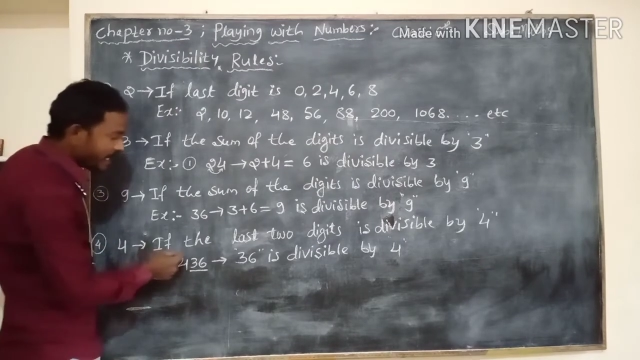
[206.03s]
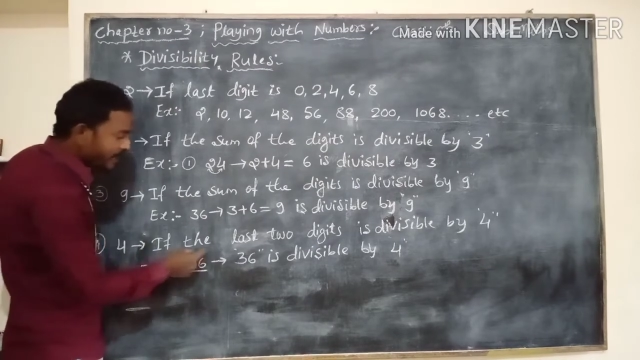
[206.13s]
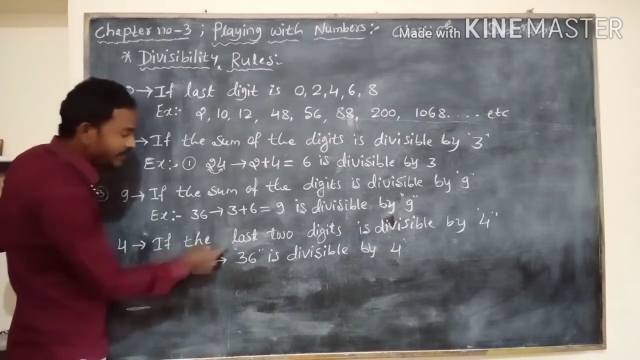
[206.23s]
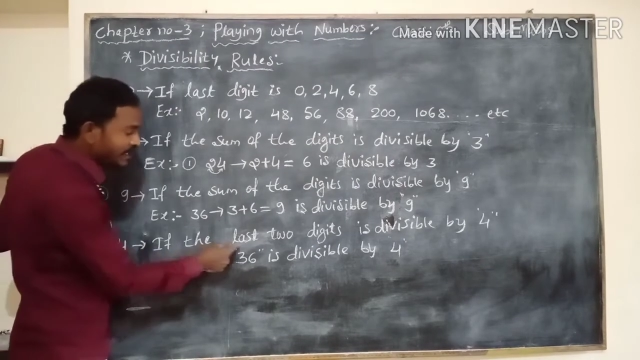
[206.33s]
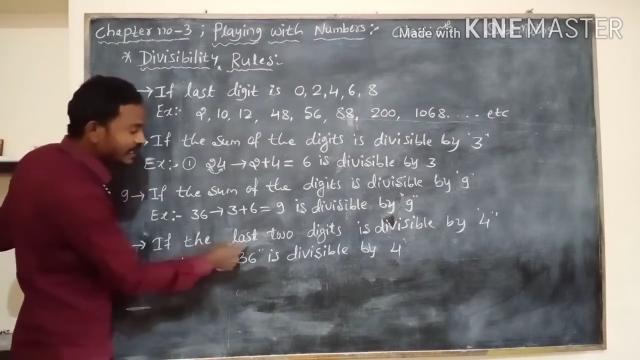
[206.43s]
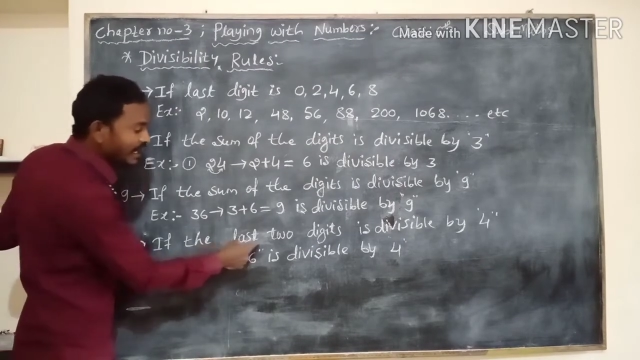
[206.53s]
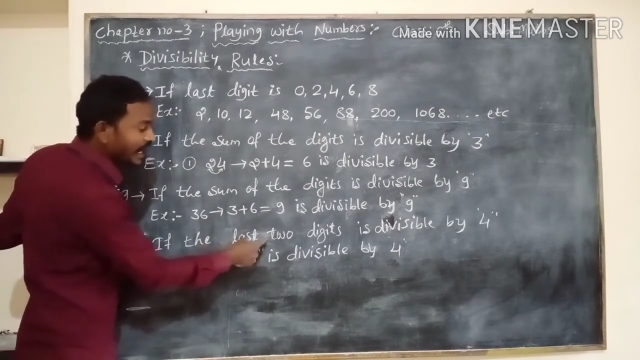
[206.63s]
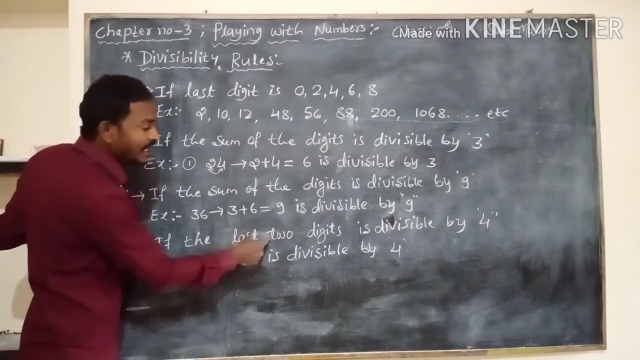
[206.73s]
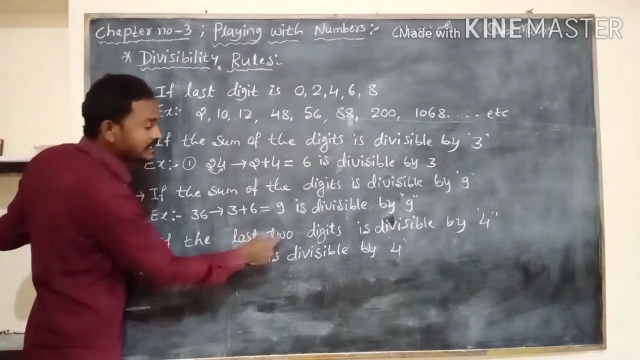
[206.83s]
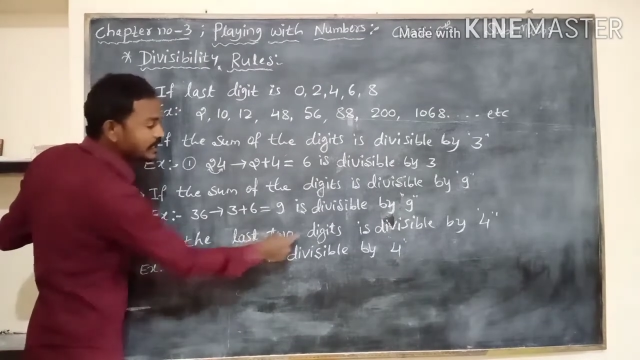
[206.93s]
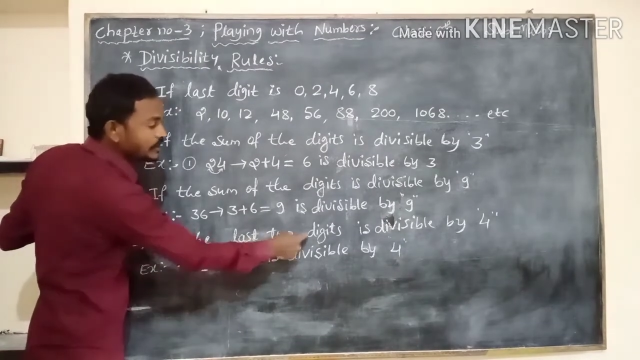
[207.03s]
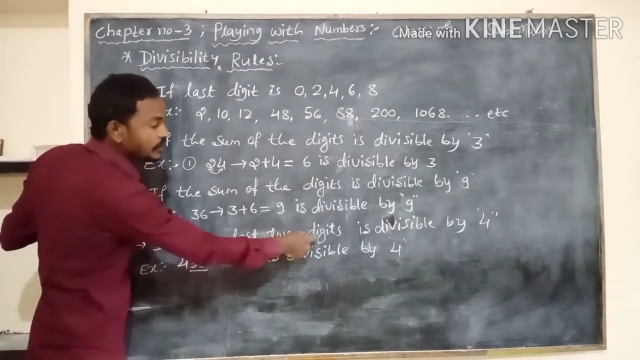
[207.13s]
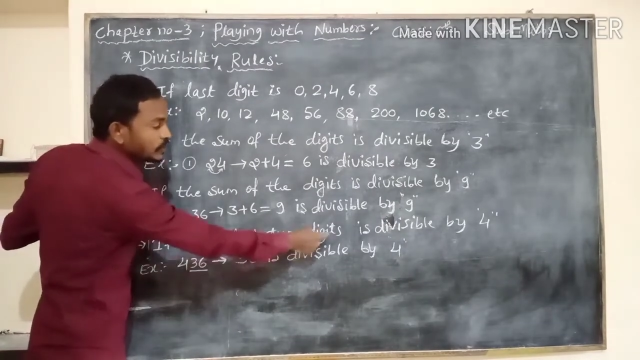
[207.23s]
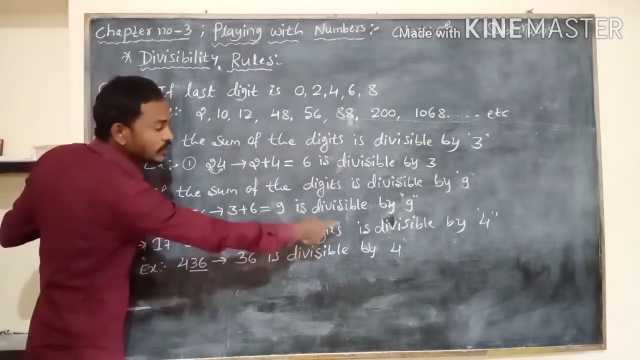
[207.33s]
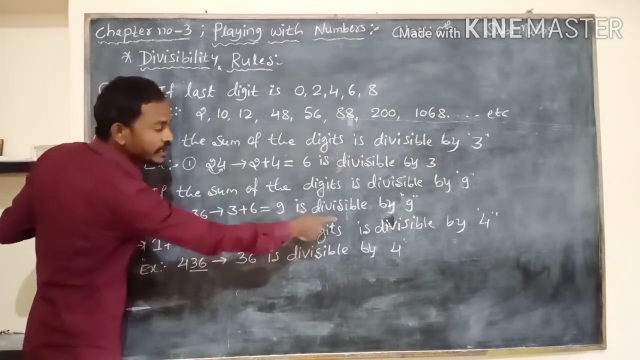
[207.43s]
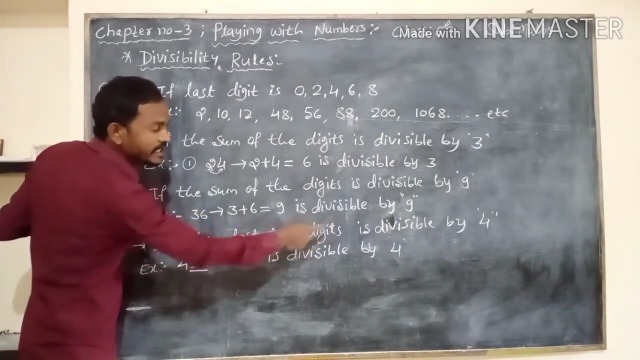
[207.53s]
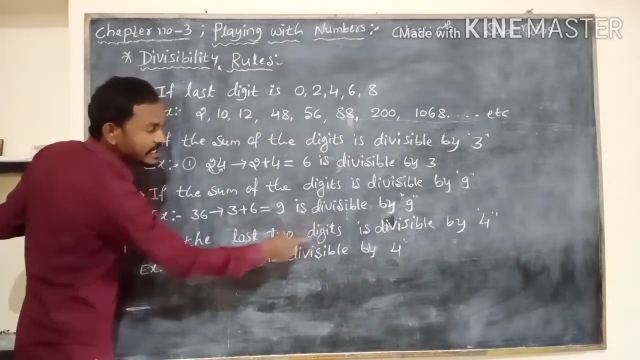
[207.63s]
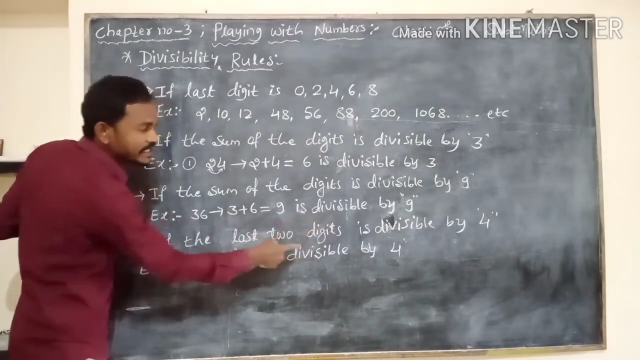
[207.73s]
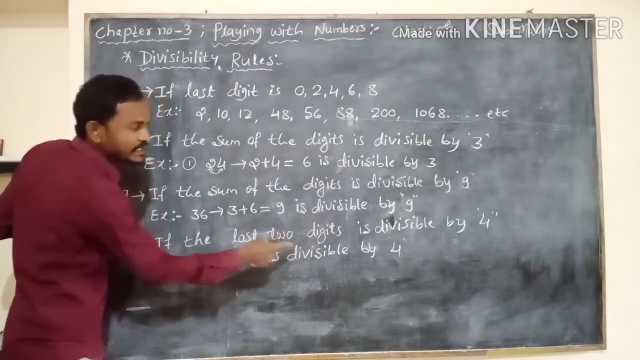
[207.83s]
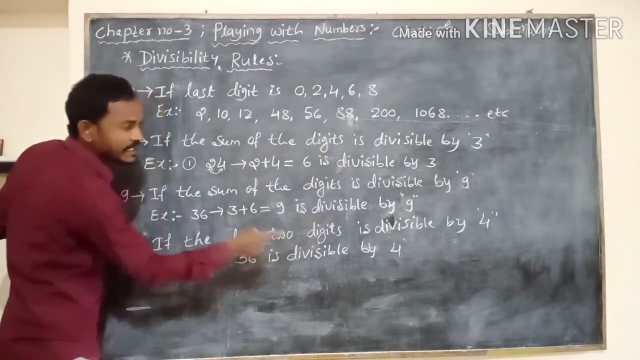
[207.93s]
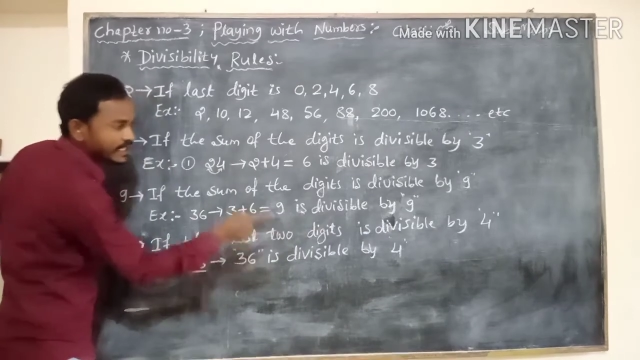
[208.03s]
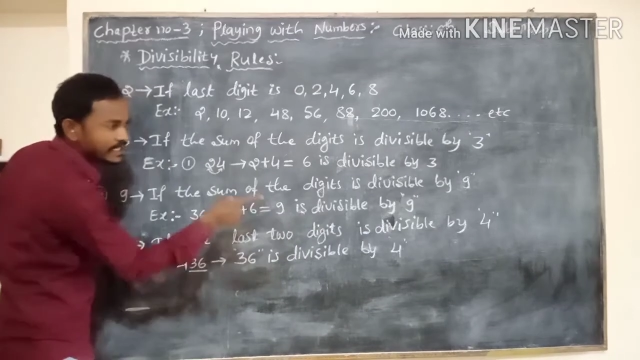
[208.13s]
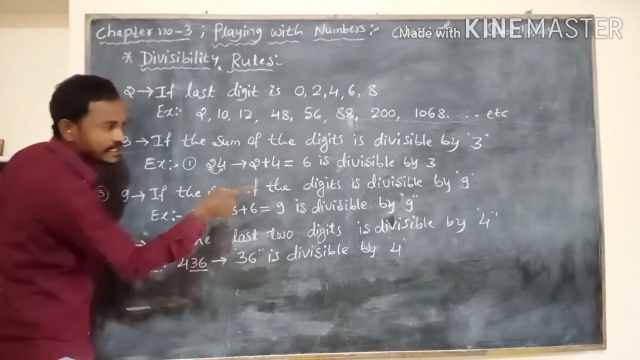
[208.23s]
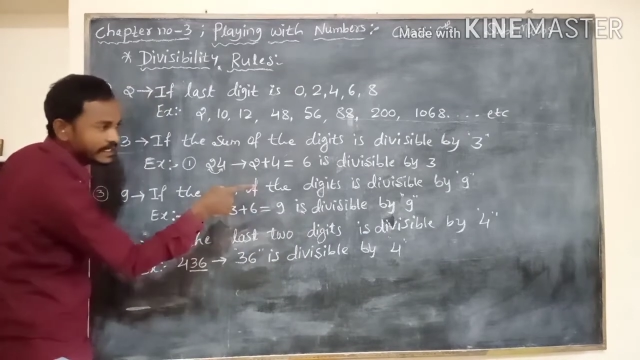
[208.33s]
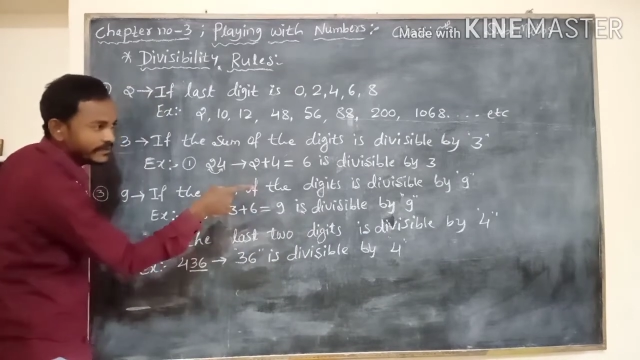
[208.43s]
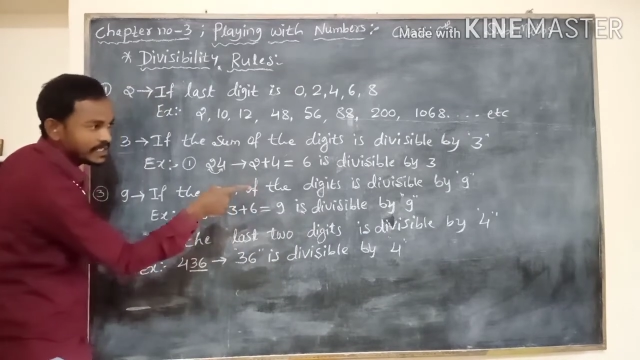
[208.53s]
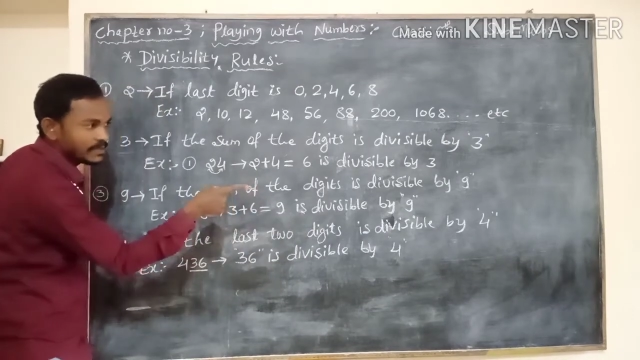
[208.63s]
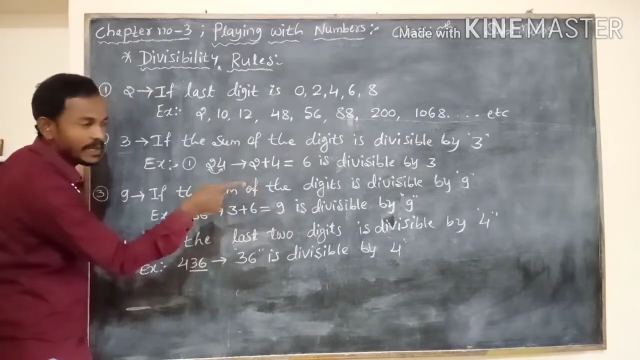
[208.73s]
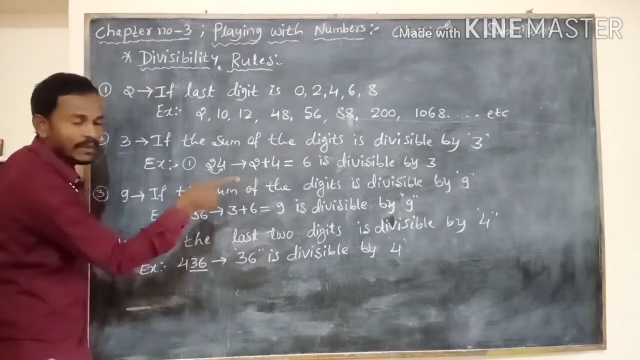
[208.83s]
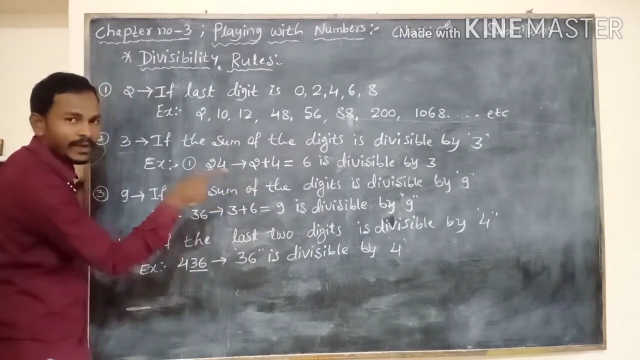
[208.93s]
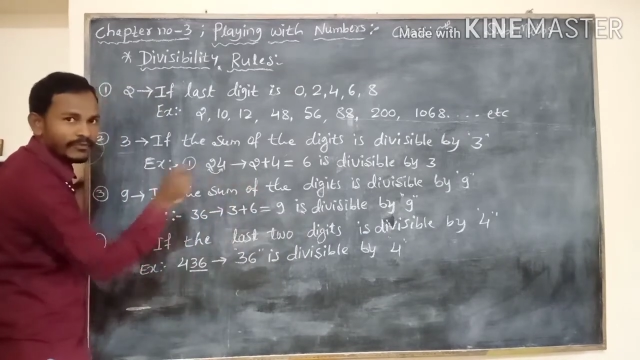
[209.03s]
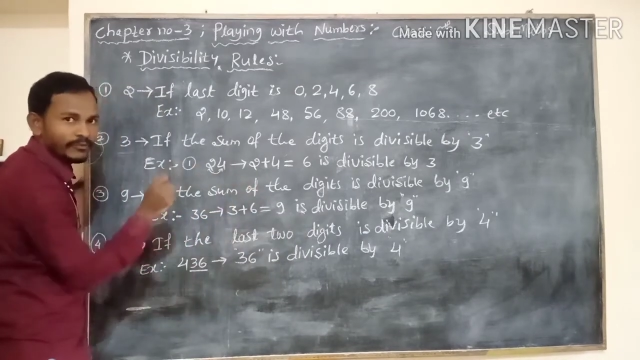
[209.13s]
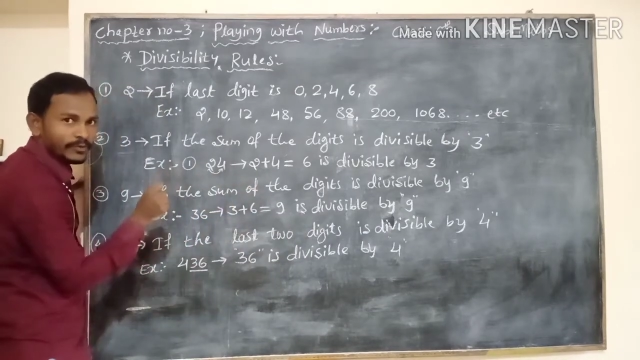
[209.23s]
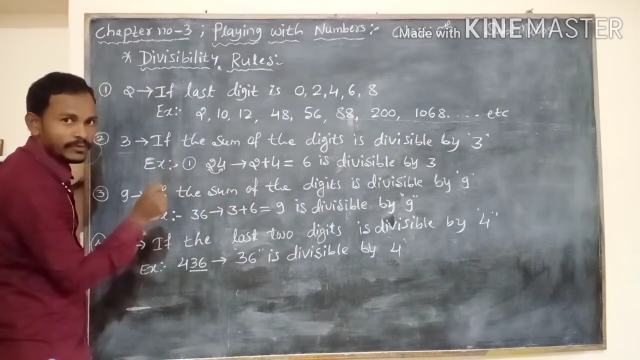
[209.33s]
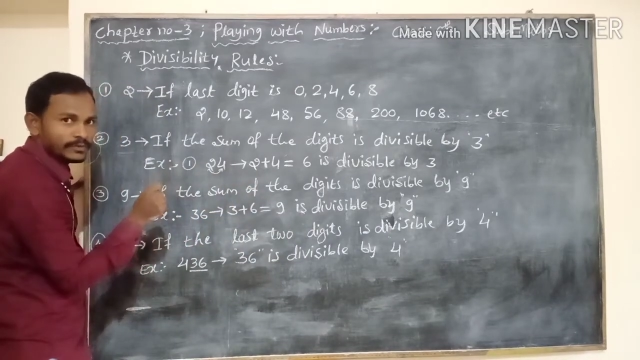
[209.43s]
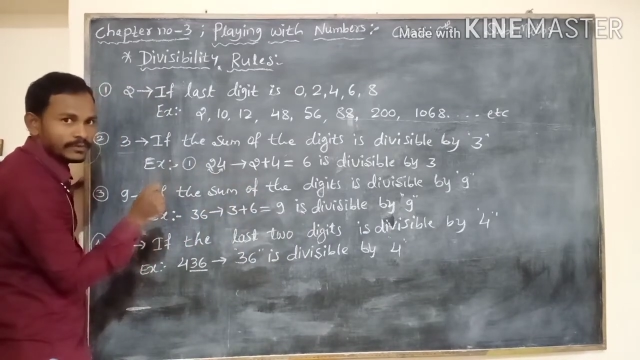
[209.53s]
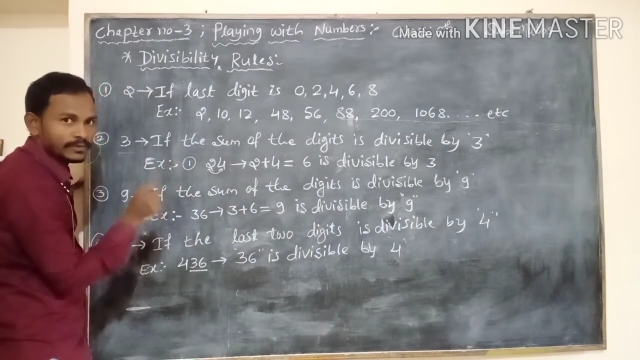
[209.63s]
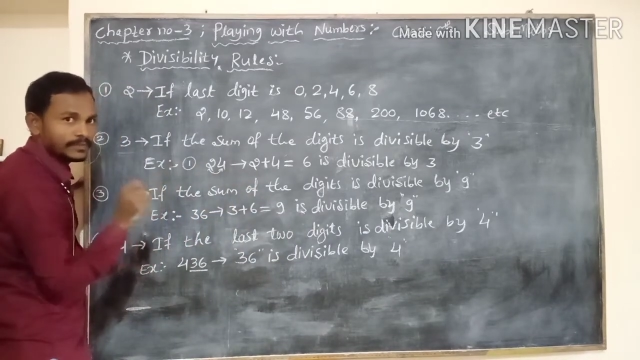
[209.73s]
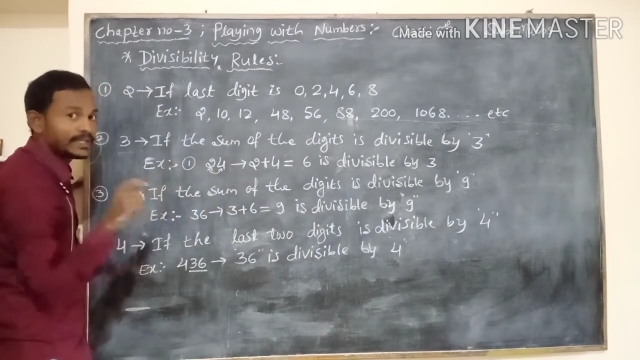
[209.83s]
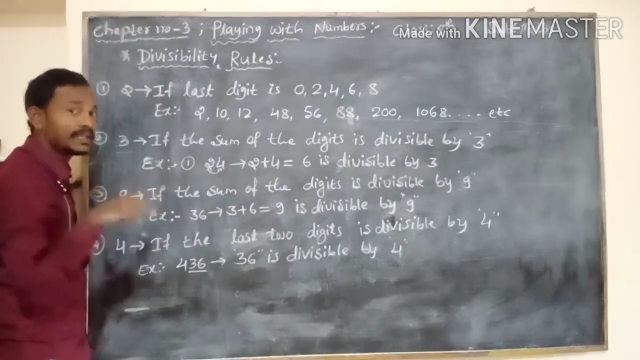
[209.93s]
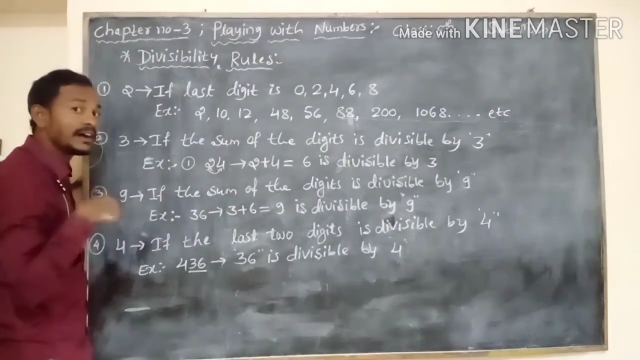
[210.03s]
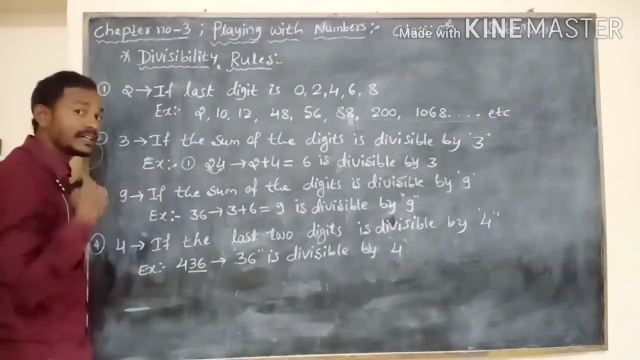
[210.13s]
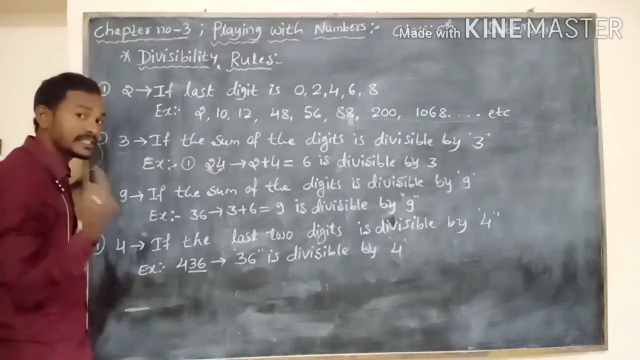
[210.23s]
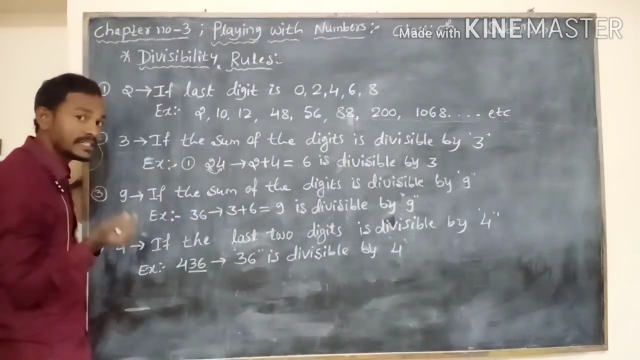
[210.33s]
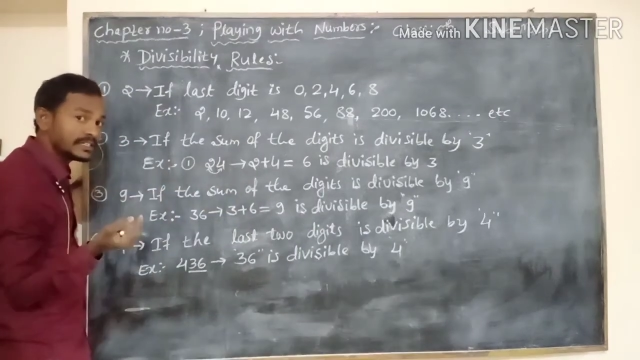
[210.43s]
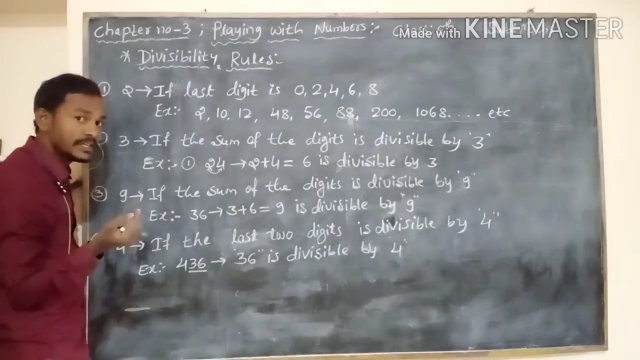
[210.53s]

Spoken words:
If the last two digits is divisible by 4, the last